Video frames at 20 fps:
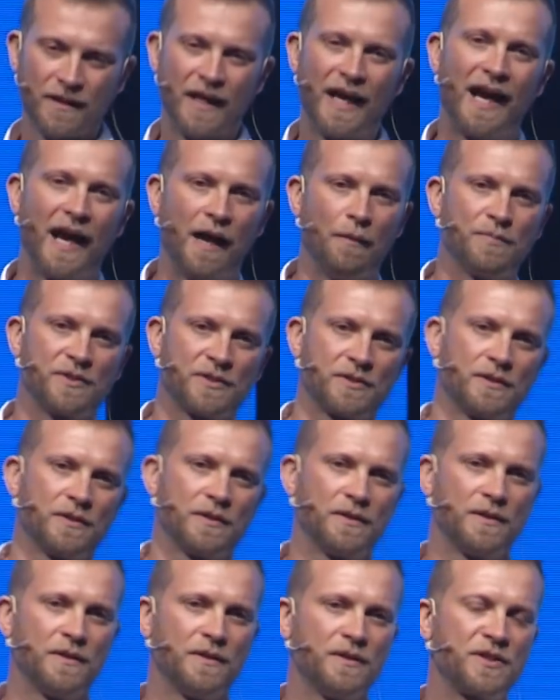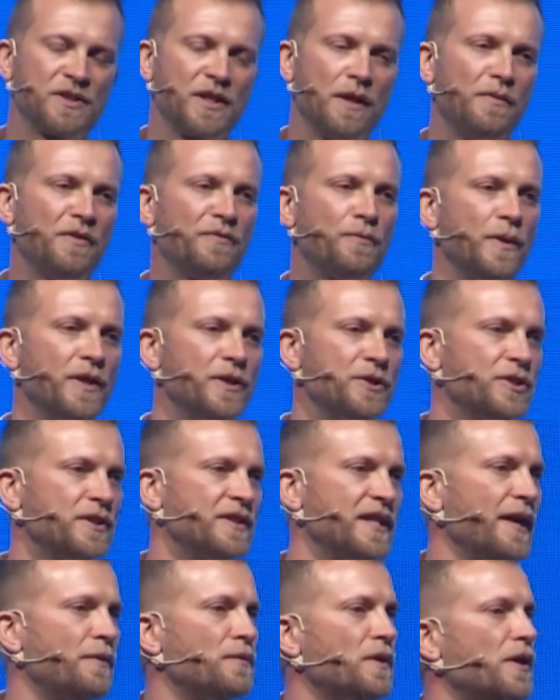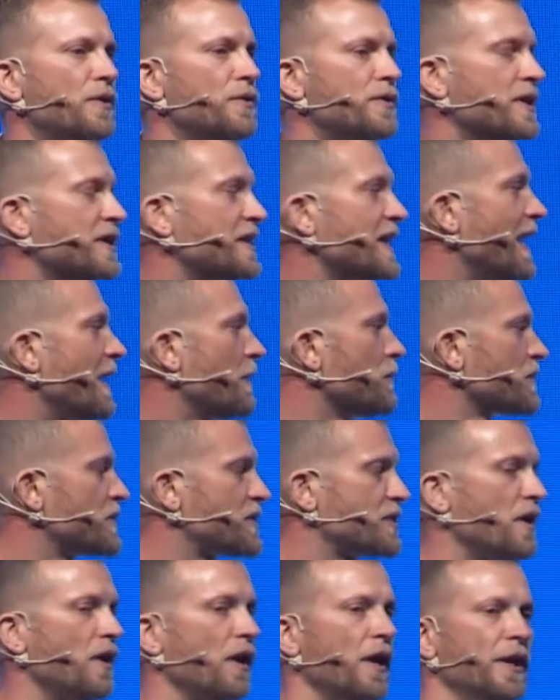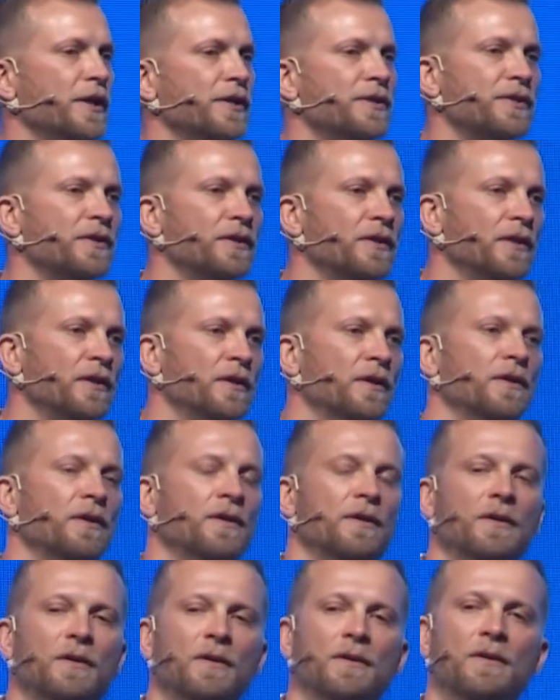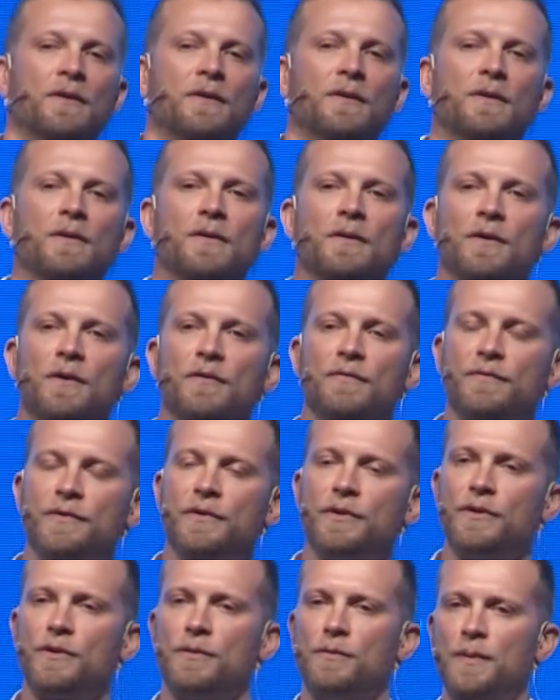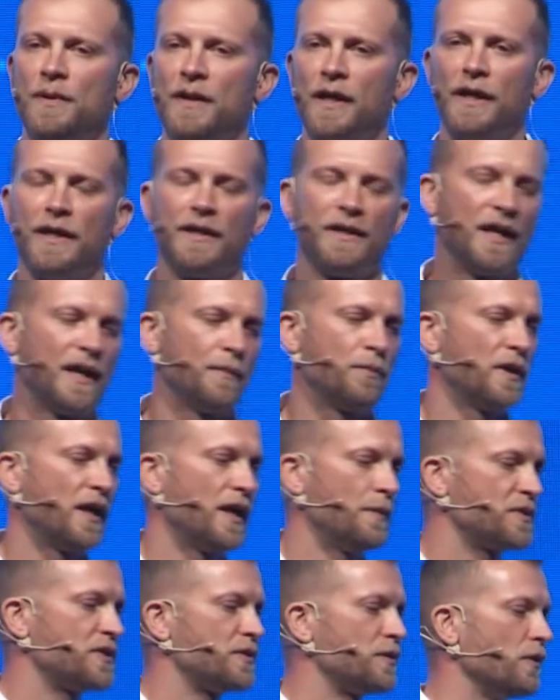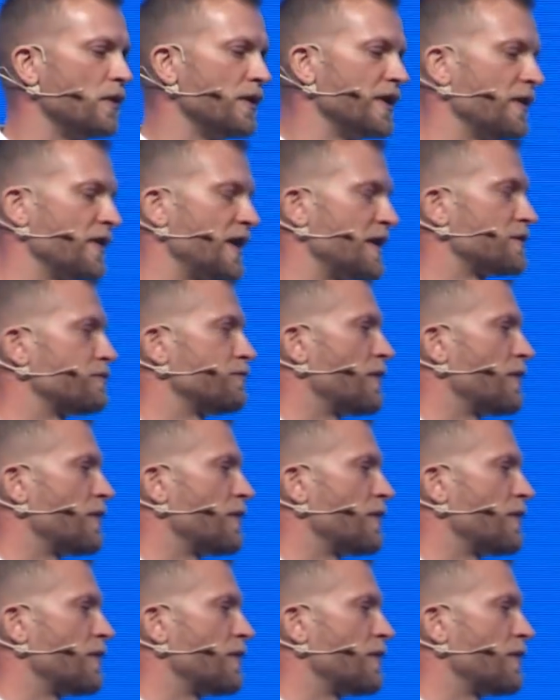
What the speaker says: apps, some of which are downloaded outside of Google Play and Apple App Store. Now that's